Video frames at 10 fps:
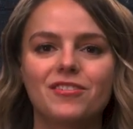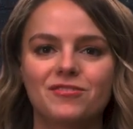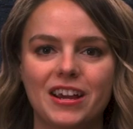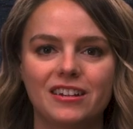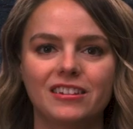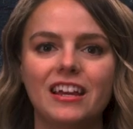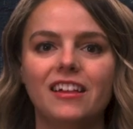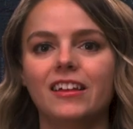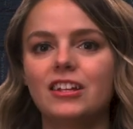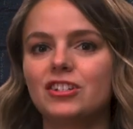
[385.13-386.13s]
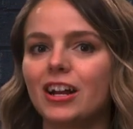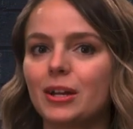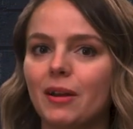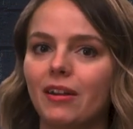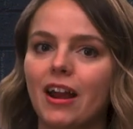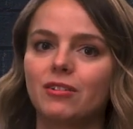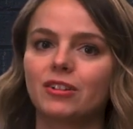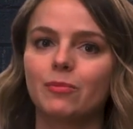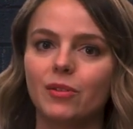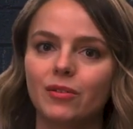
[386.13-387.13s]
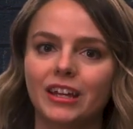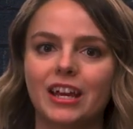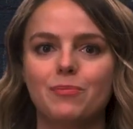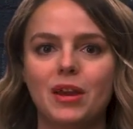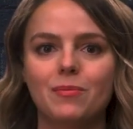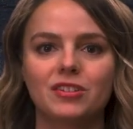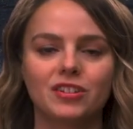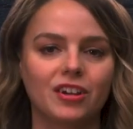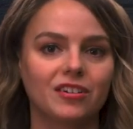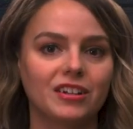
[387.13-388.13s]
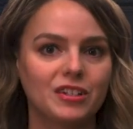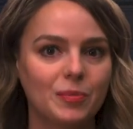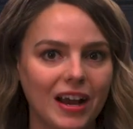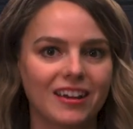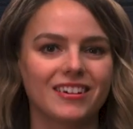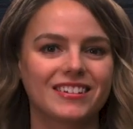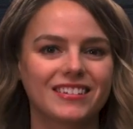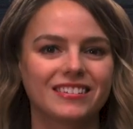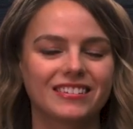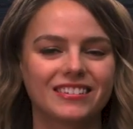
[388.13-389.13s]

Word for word: Finally, let's talk about how to communicate payment security to buyers.